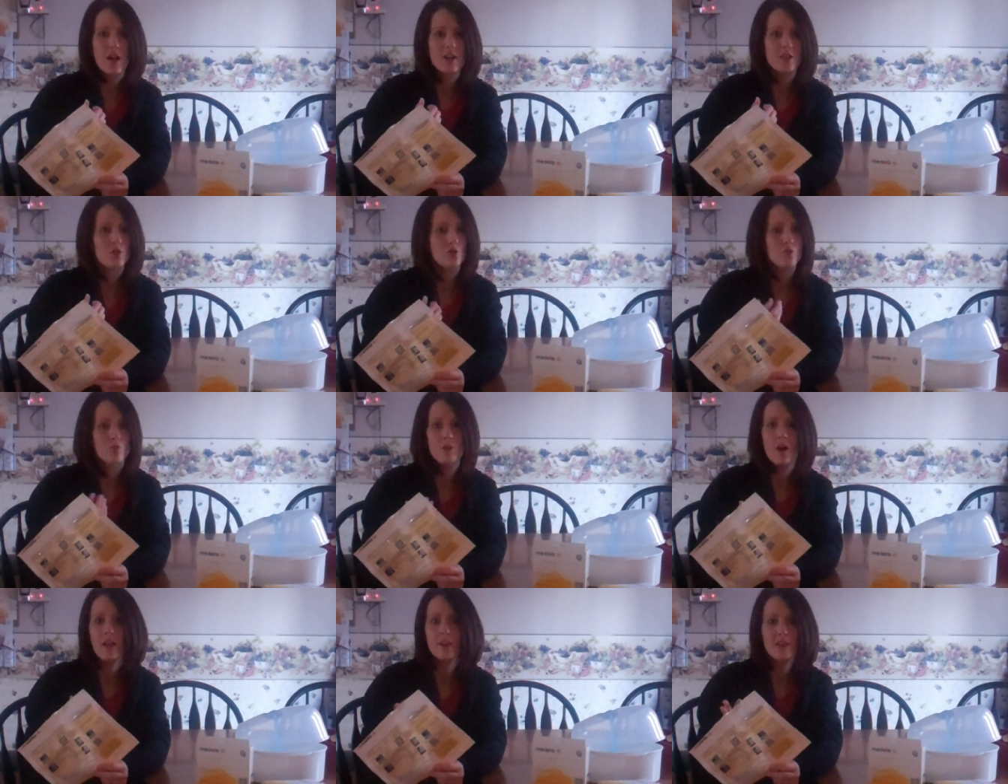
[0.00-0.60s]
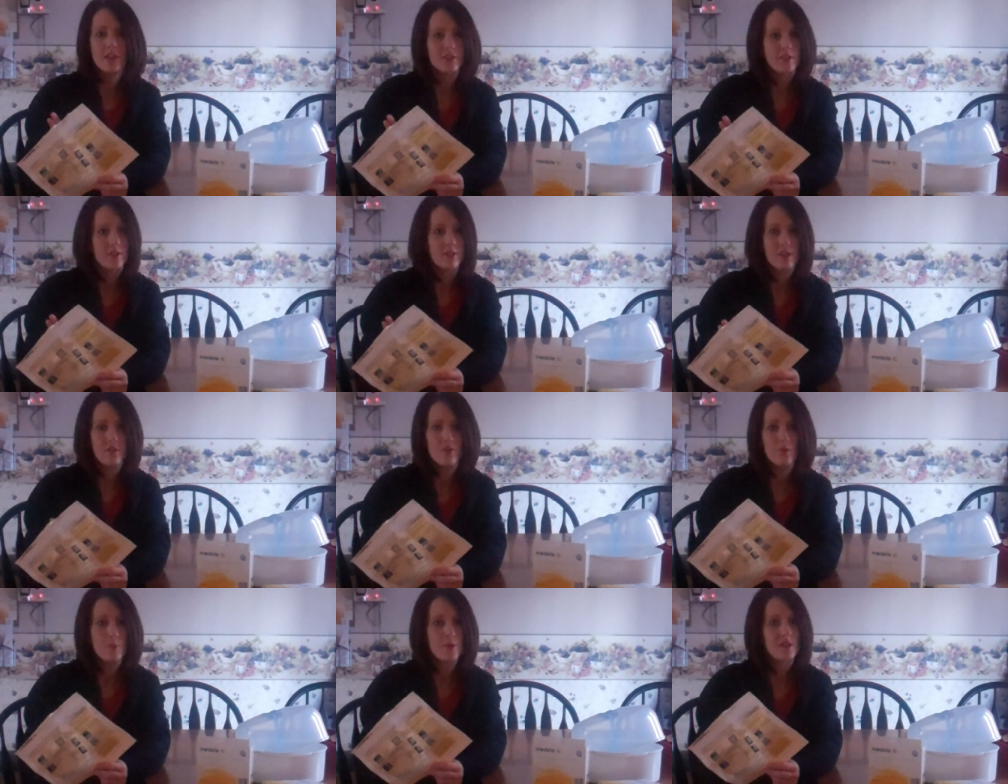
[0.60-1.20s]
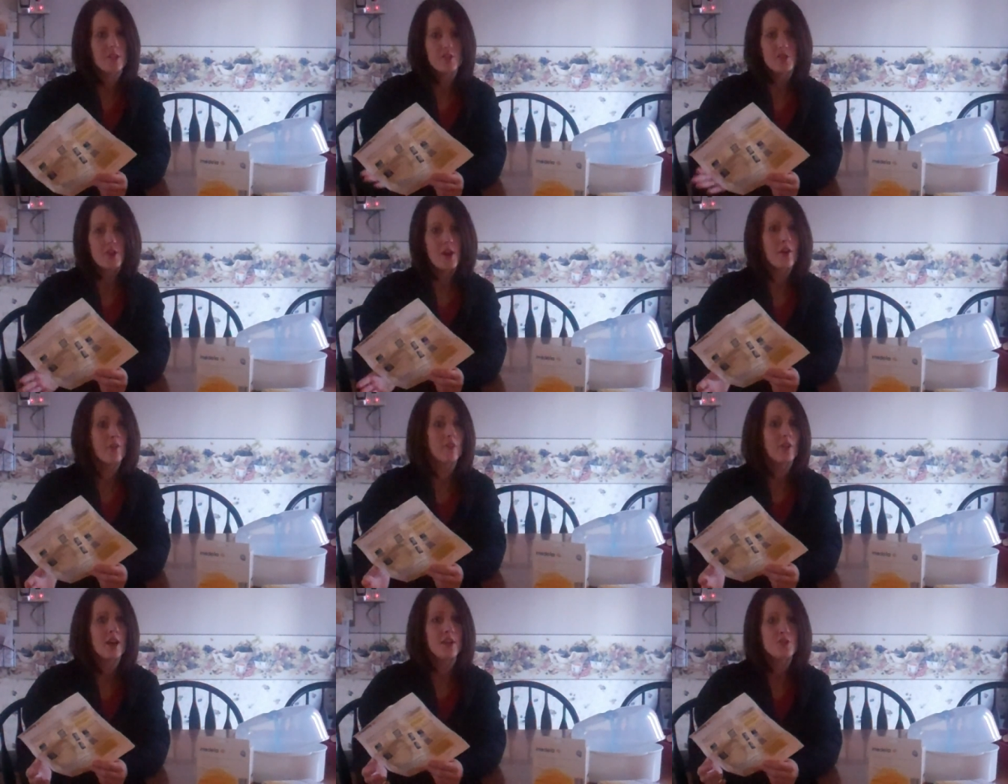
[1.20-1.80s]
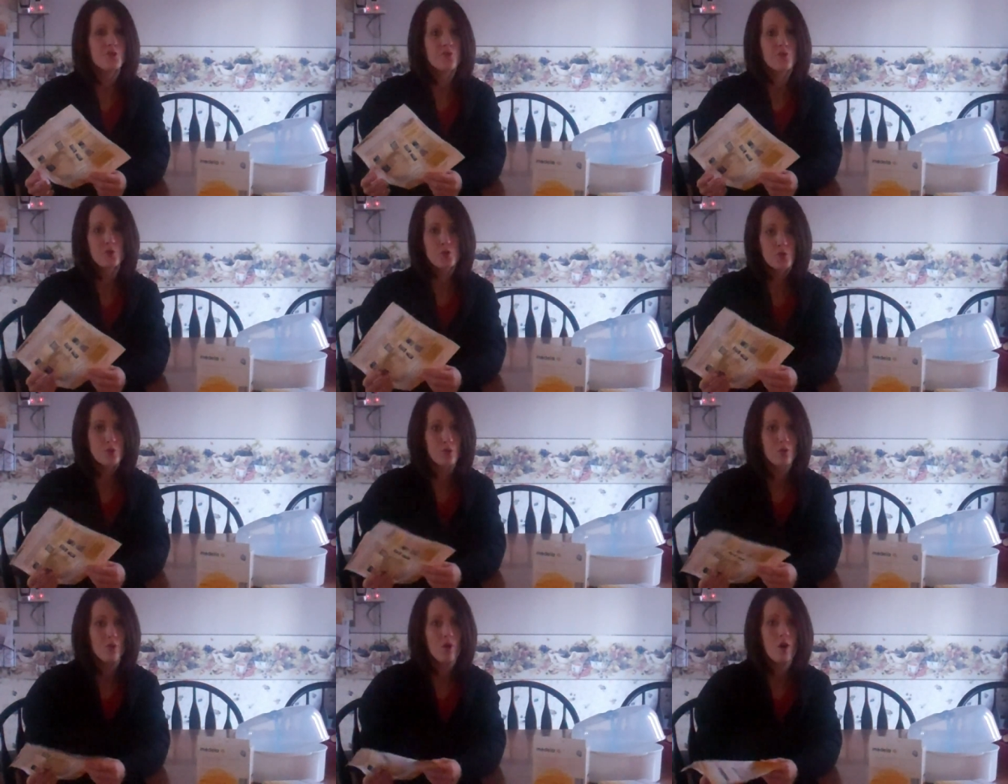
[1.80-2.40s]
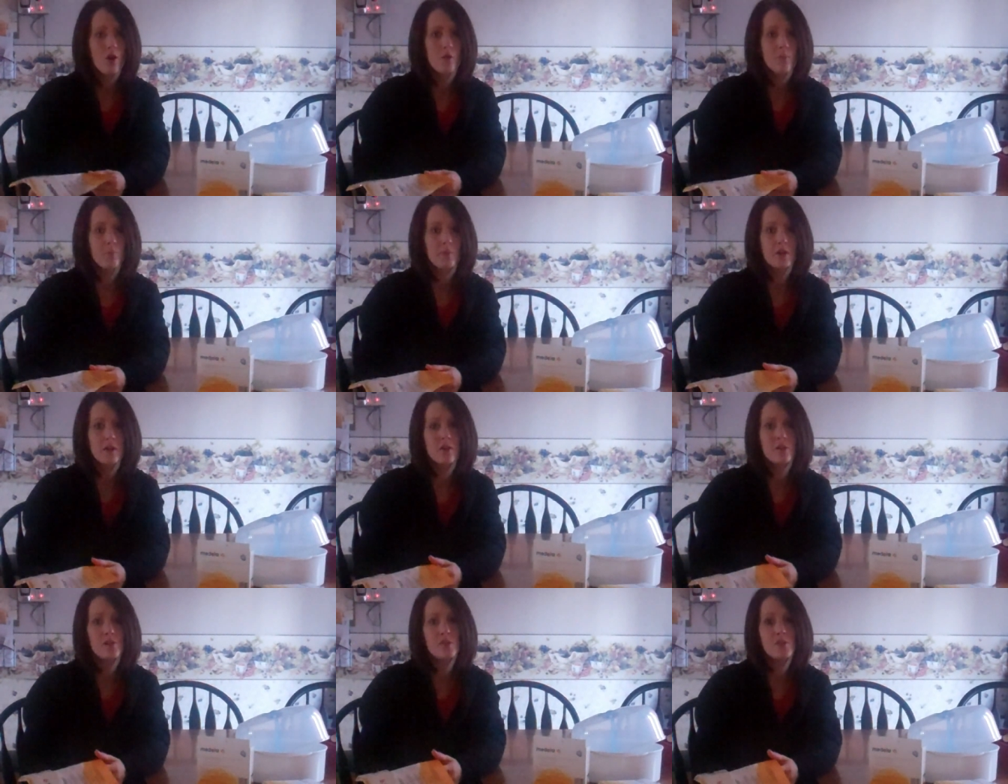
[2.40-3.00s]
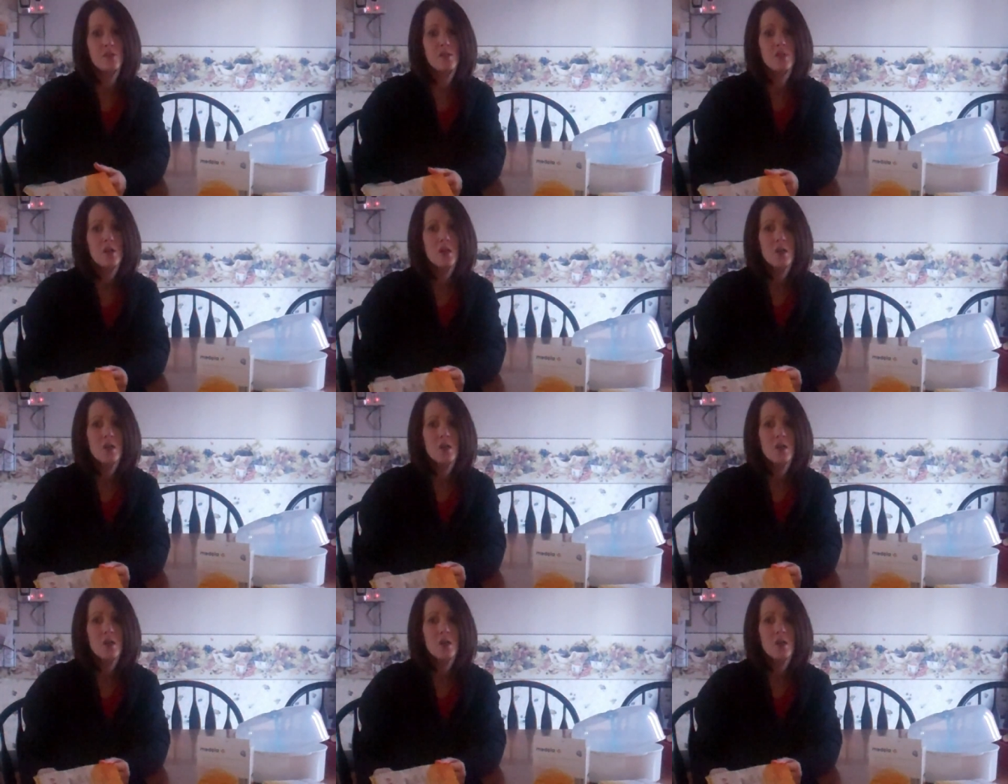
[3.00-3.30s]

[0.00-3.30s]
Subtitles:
I do not like to leave them in the sterilizer for too long because